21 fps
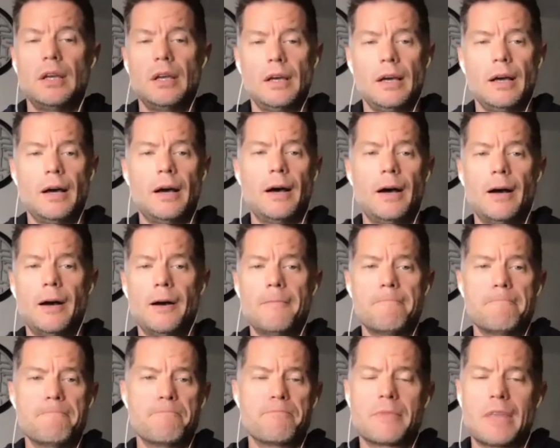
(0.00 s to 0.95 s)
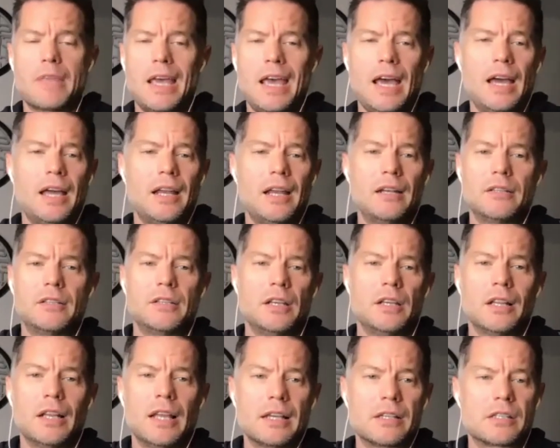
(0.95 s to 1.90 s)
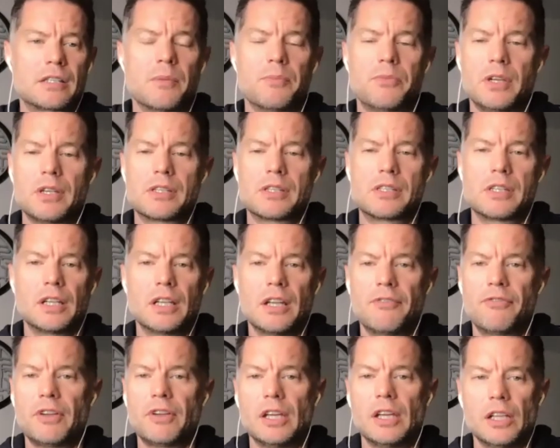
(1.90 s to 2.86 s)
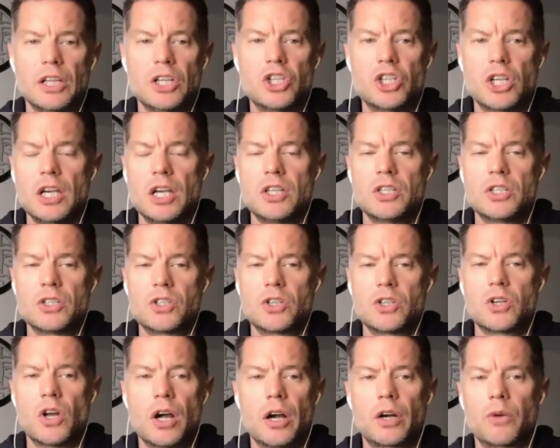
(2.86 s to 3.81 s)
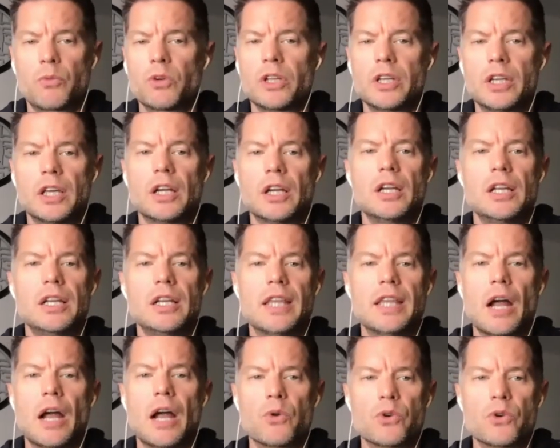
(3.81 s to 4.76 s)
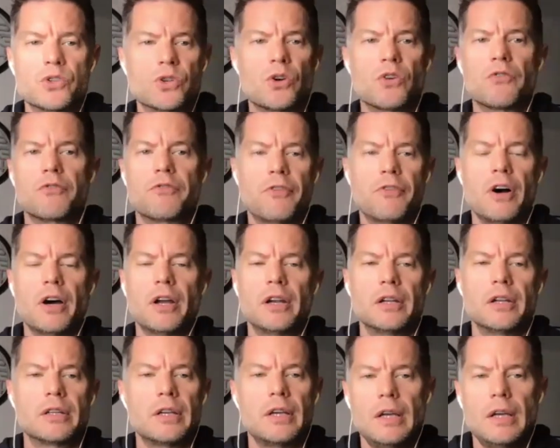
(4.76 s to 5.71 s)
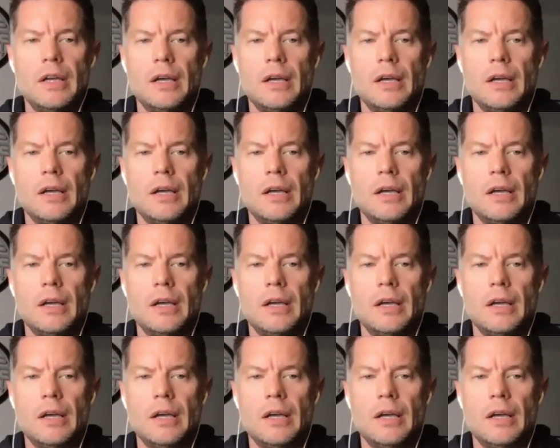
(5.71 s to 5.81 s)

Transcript: And unless something significantly changes, you're not really going to need that reserve fund